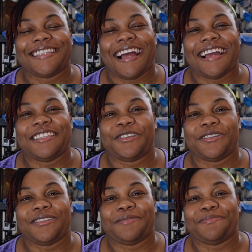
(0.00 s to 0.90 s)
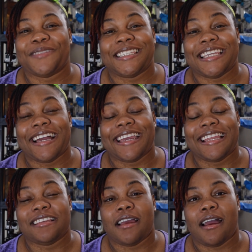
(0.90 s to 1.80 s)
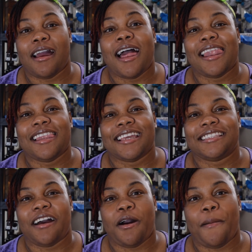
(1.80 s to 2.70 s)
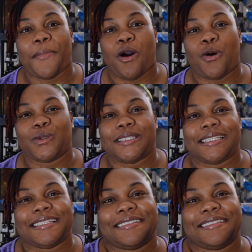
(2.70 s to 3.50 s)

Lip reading: Until me see you again later, me out.